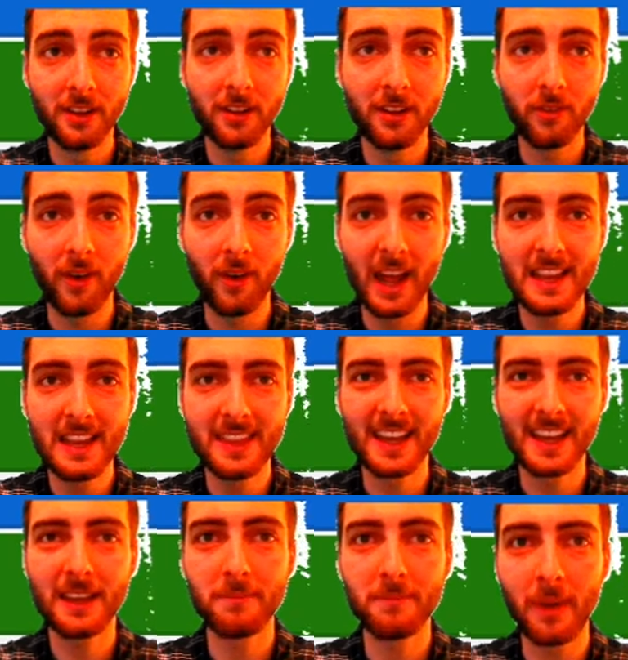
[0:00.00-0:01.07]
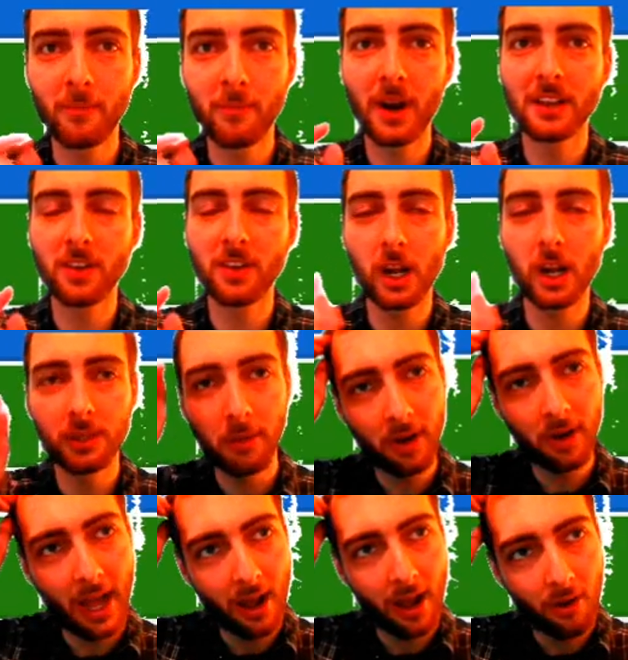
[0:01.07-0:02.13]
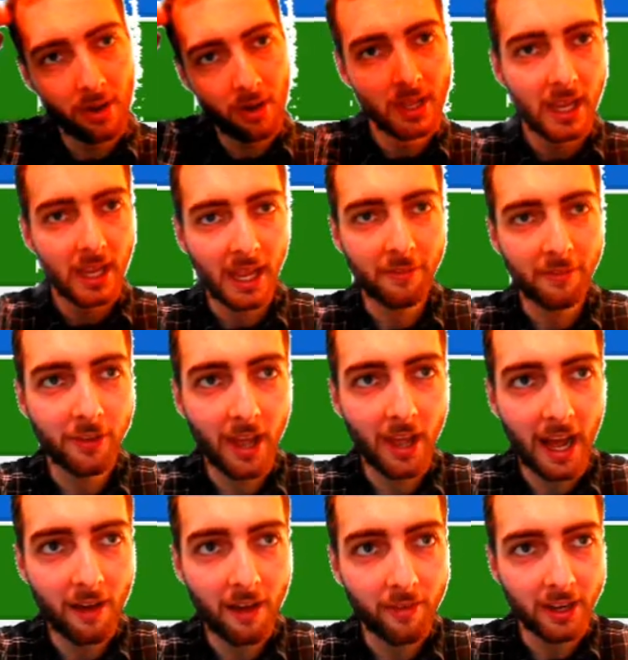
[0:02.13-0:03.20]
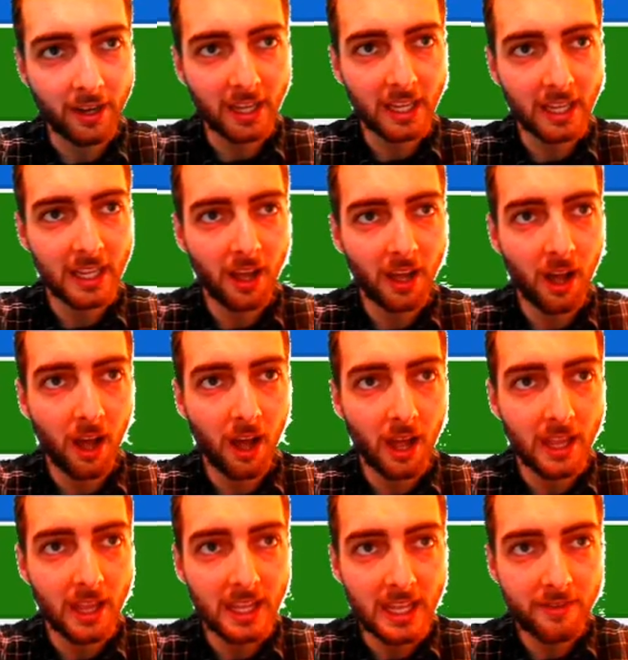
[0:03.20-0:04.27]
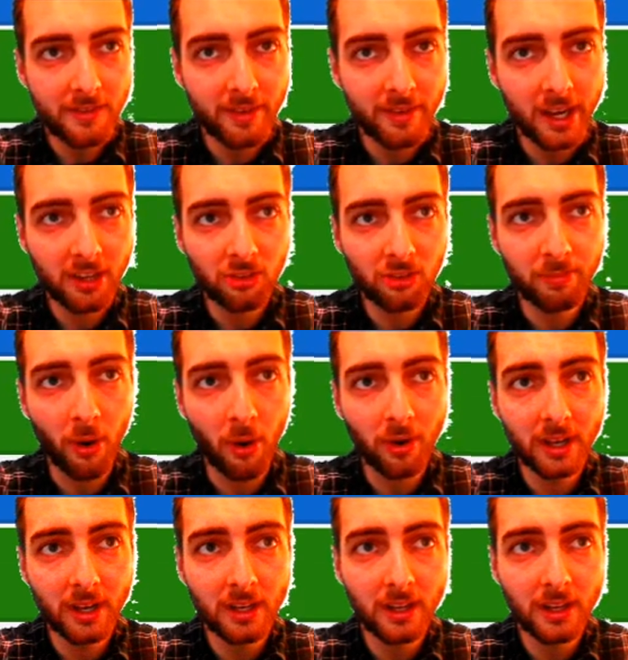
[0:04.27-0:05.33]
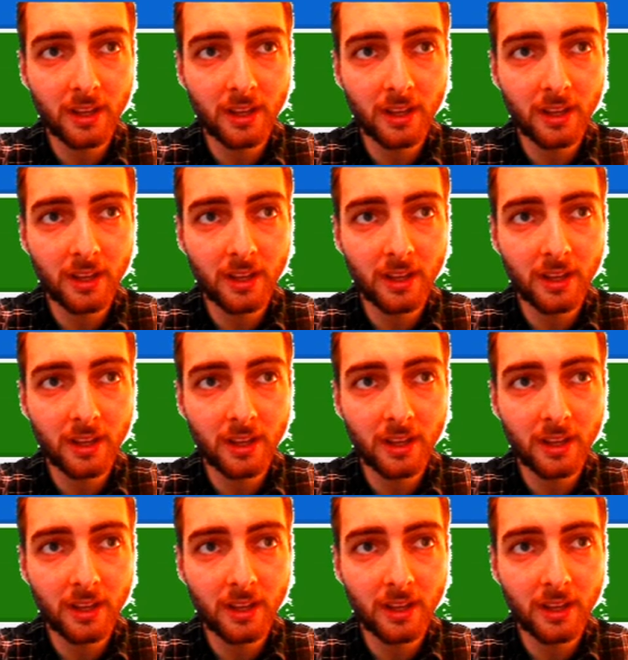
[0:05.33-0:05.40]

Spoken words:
right? Remember I talked about how if you have an even exponent,